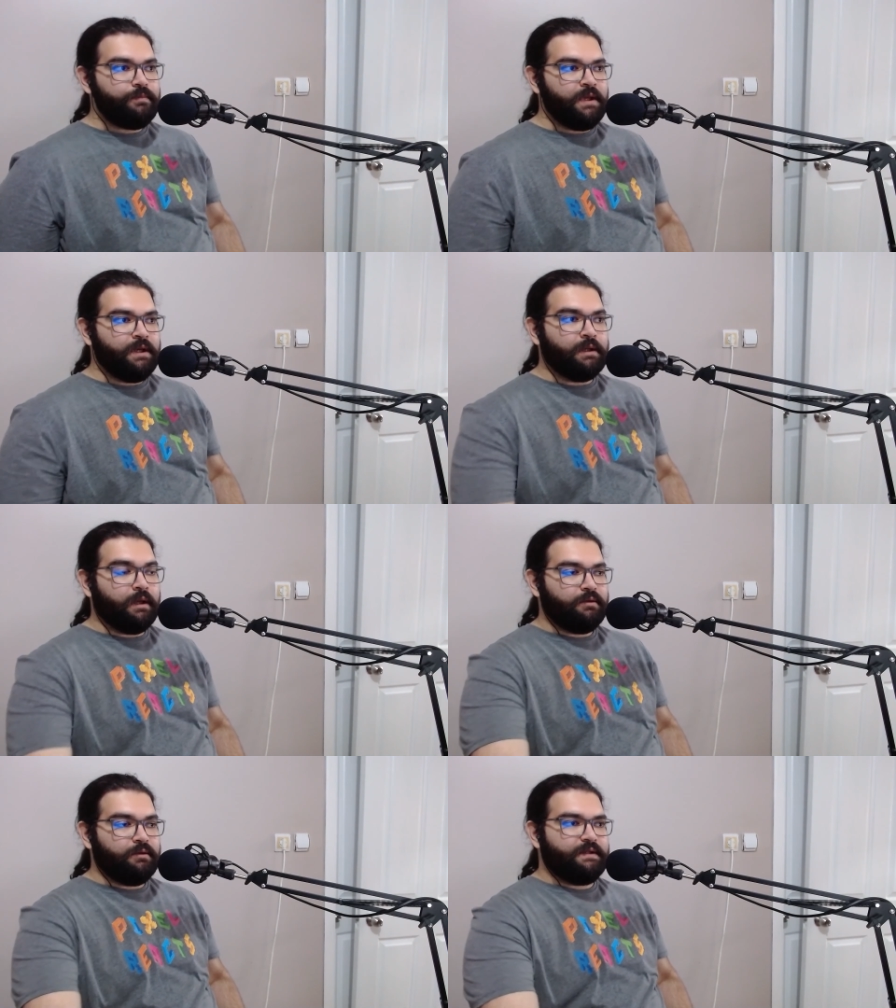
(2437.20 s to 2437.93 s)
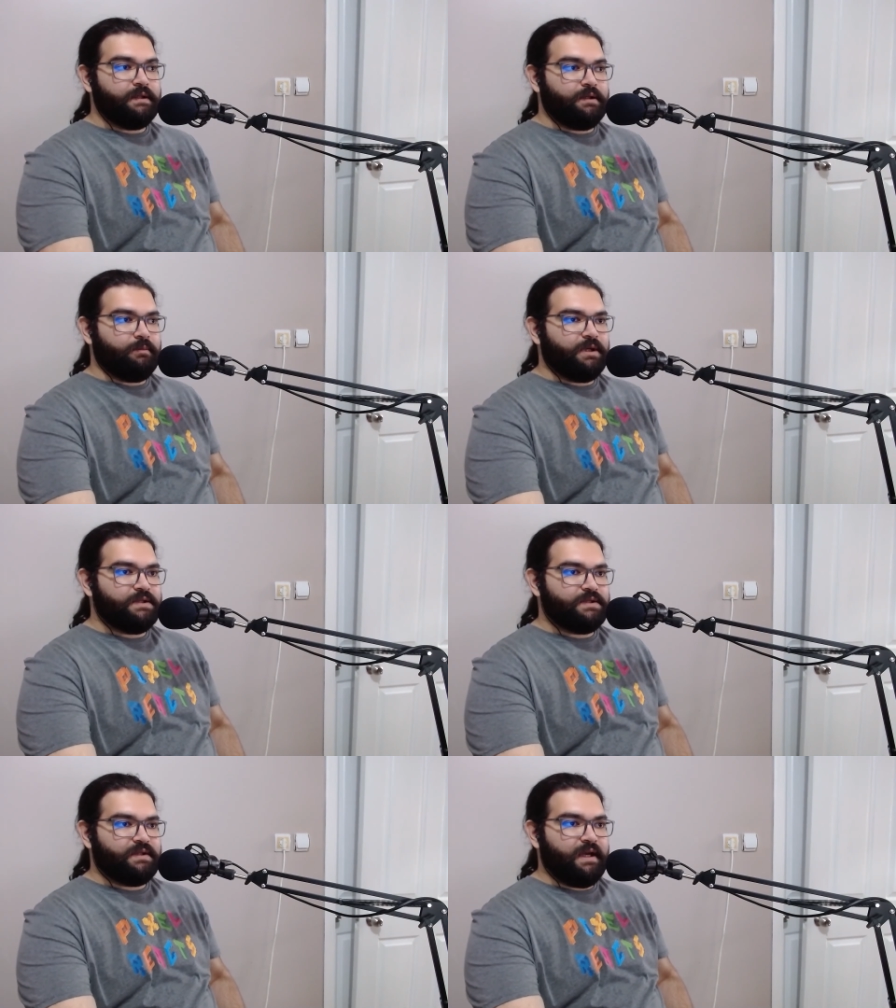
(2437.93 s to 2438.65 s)
Claudia Tiedemann
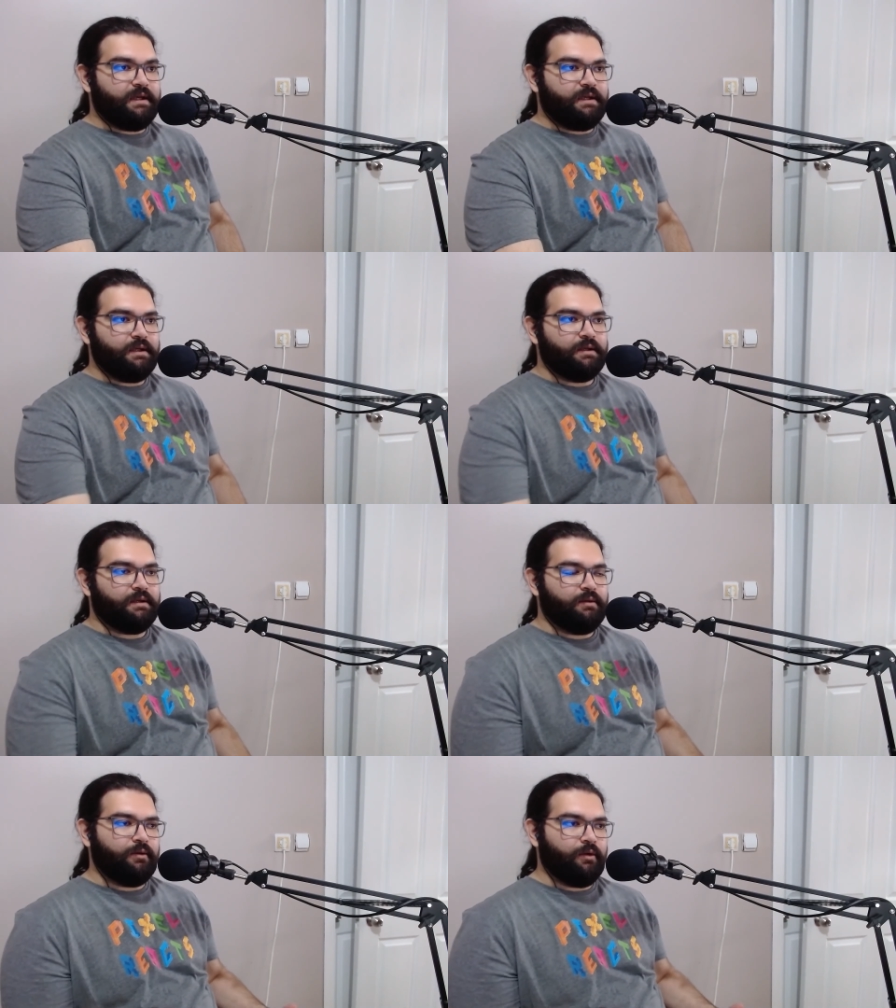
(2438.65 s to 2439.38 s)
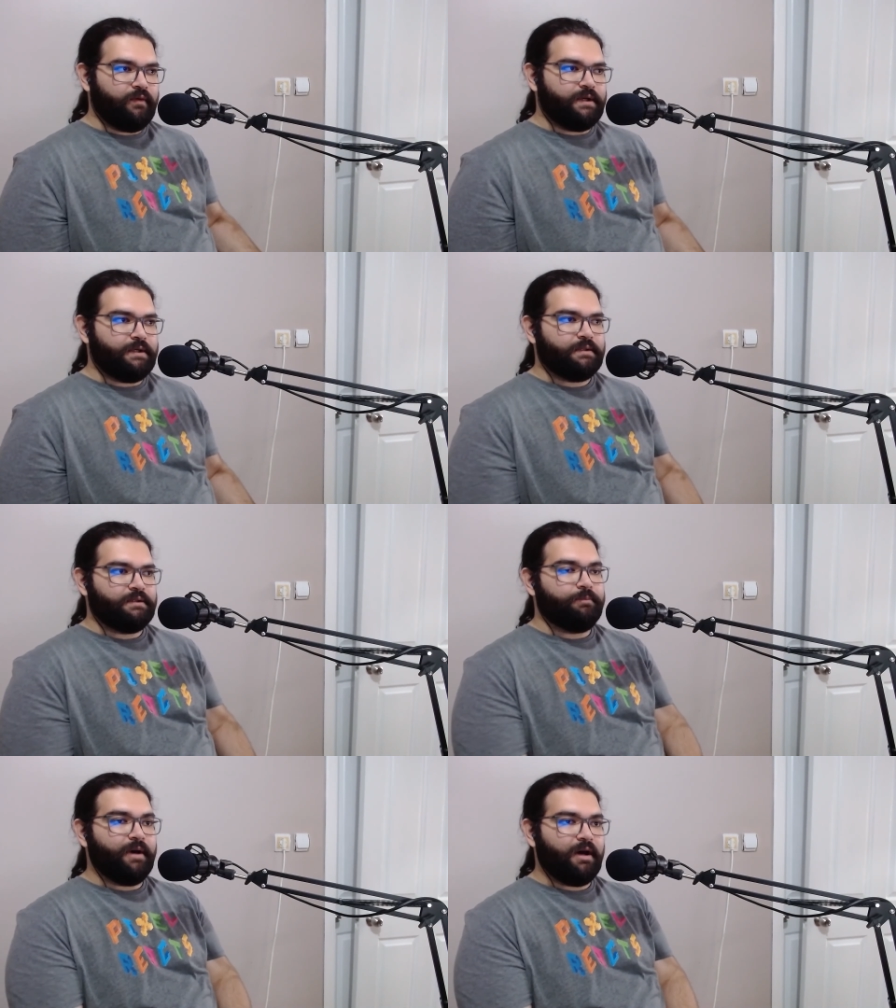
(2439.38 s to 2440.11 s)
is taking over
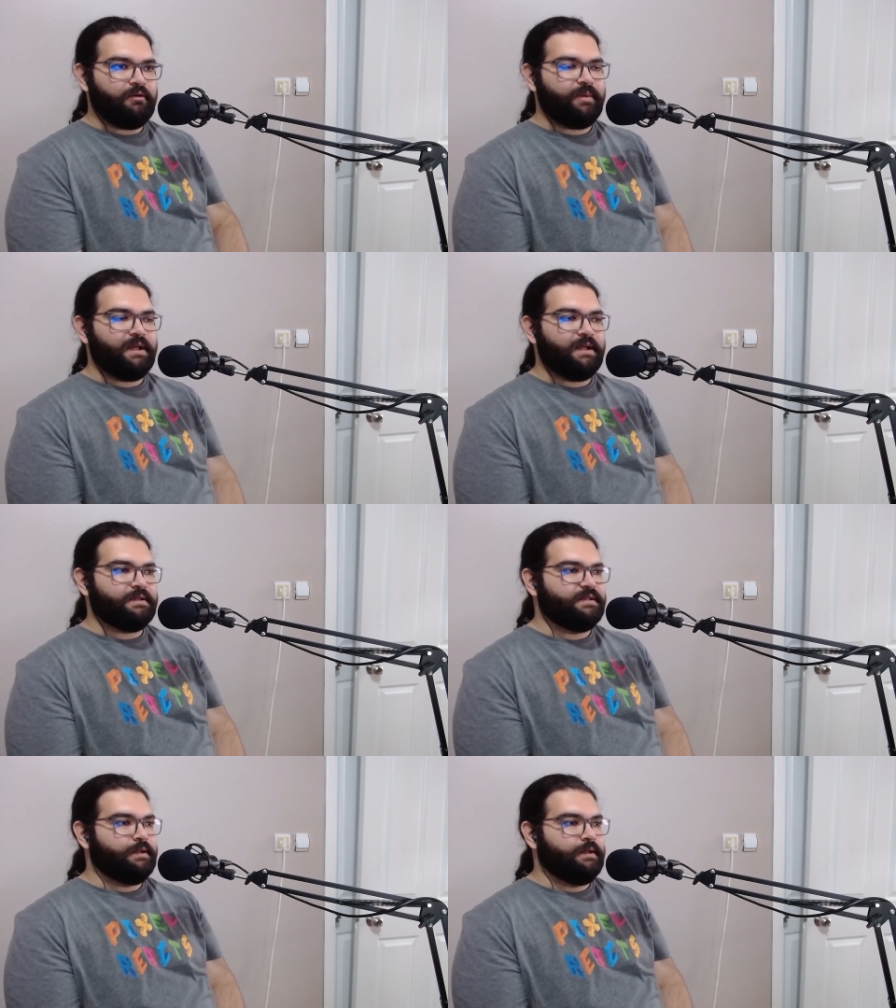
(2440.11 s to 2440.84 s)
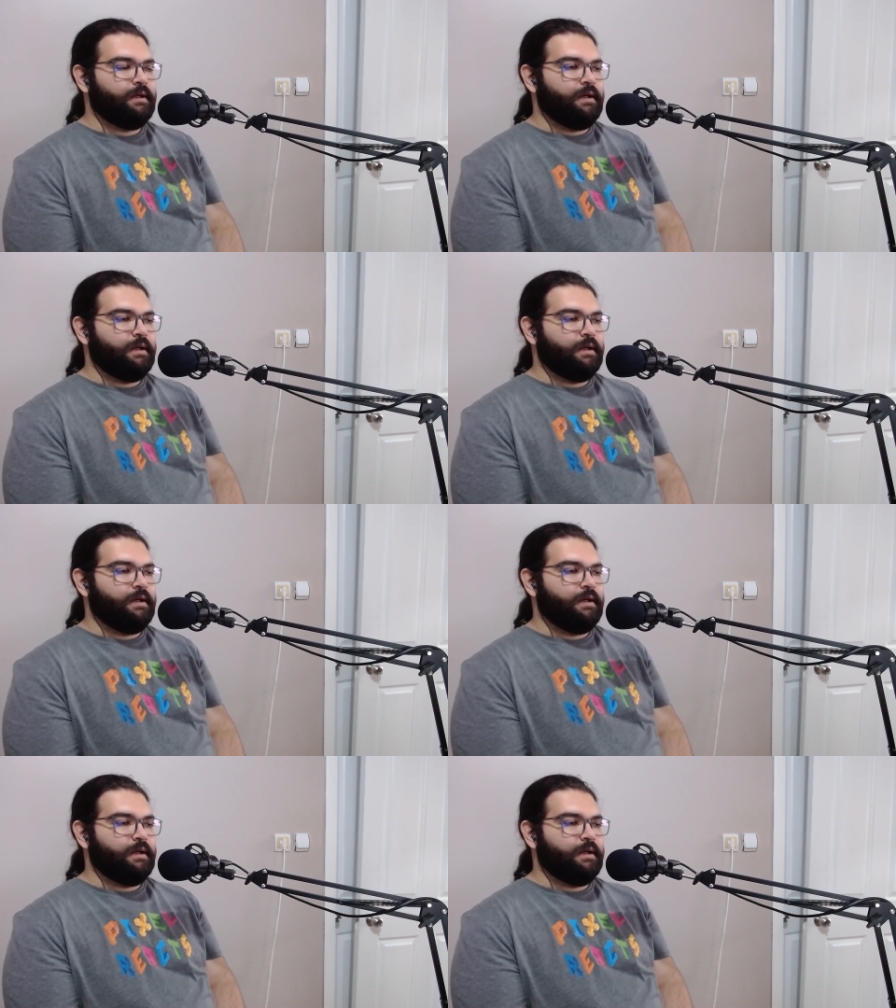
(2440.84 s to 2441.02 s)
the power plant